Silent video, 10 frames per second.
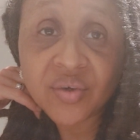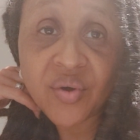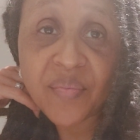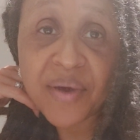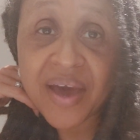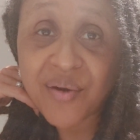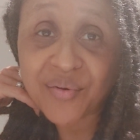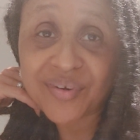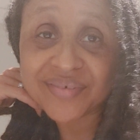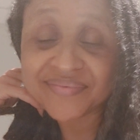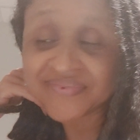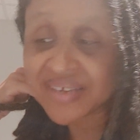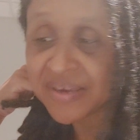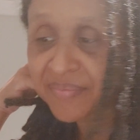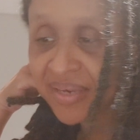your power.
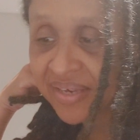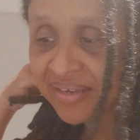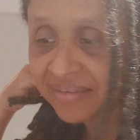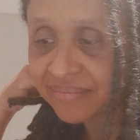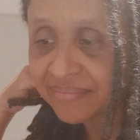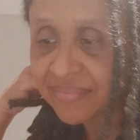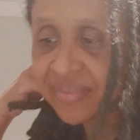Amen.